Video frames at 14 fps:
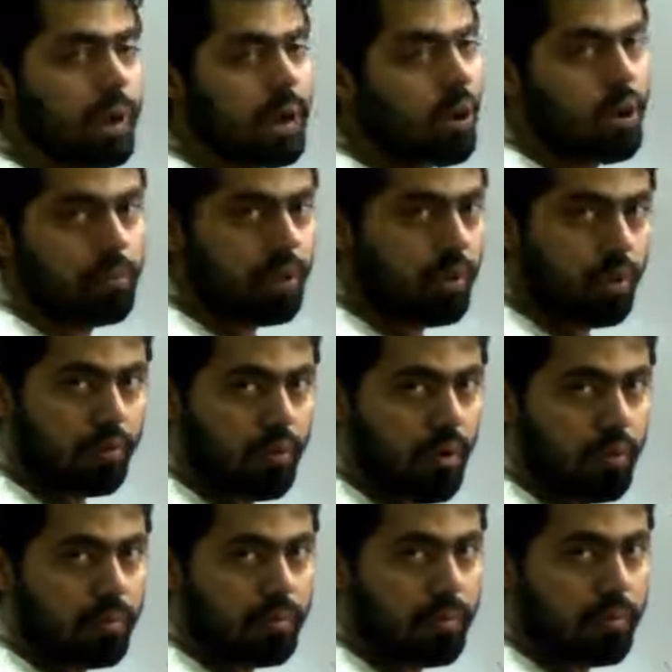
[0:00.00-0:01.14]
will not be
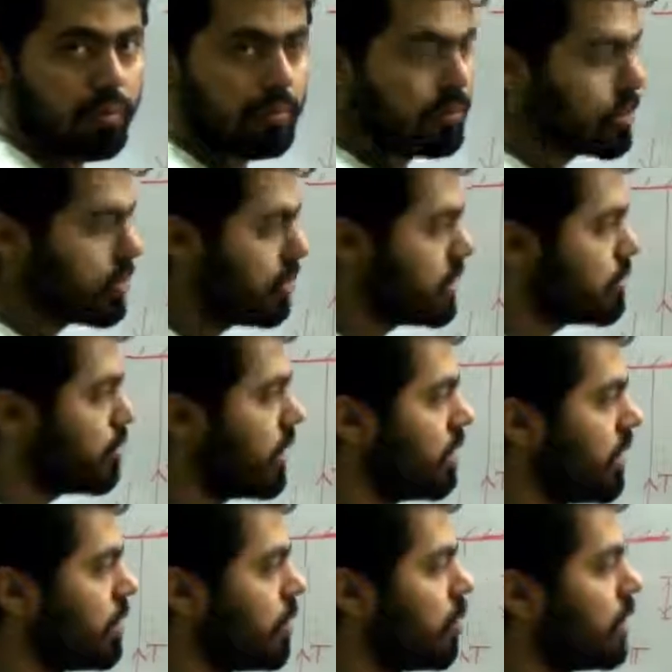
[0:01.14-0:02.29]
uniform. So this
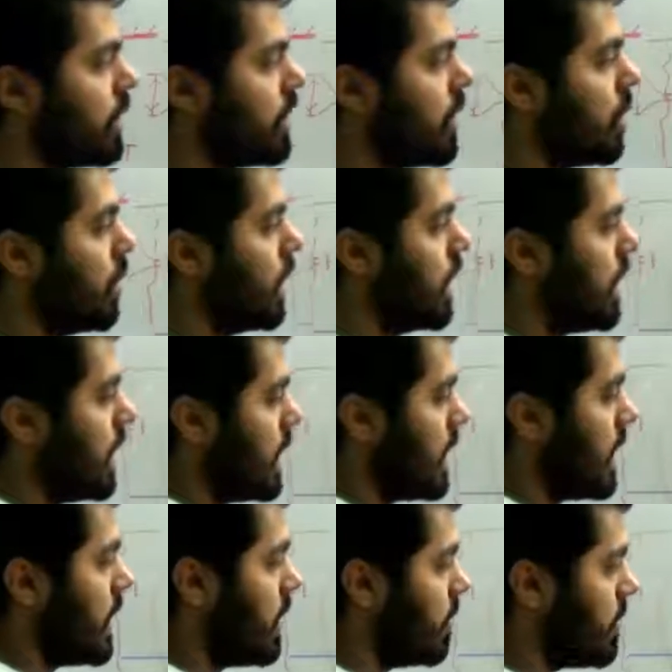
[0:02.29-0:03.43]
point you have to note it down,
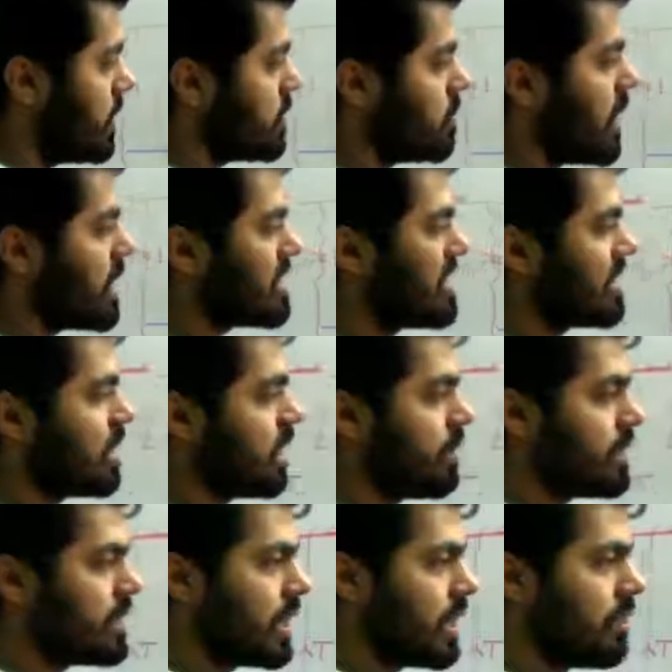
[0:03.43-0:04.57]
that if it is massless,
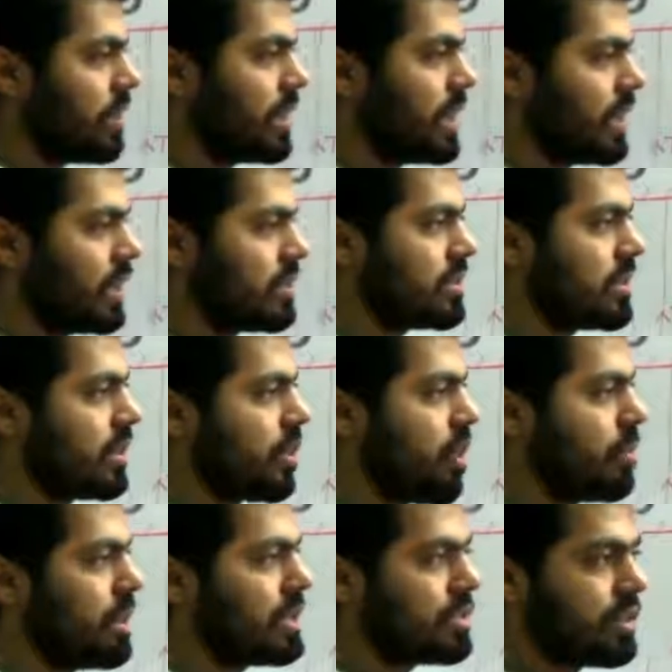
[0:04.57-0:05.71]
if it is given that it's a
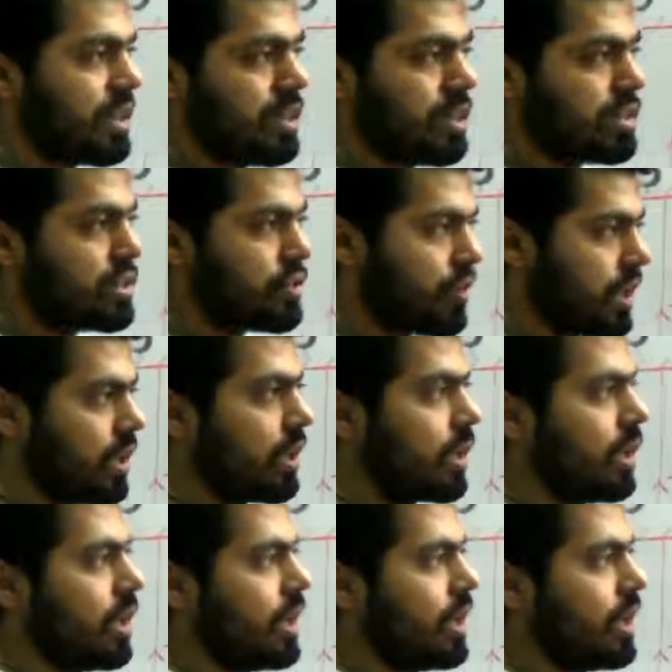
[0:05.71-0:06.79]
normal standard string,